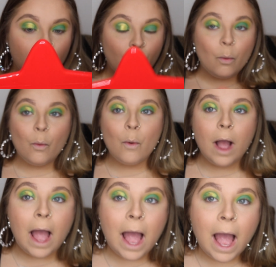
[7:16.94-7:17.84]

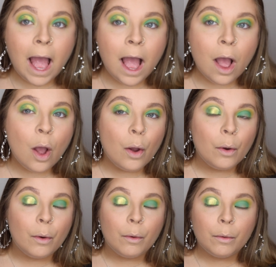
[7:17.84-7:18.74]

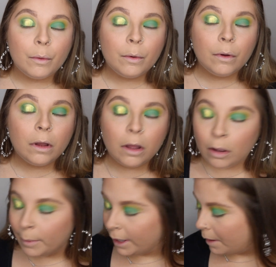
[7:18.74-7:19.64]
Wow!
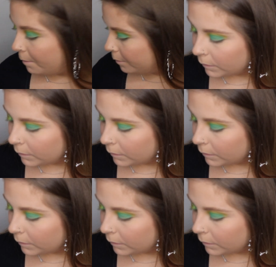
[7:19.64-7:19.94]
Oh my god.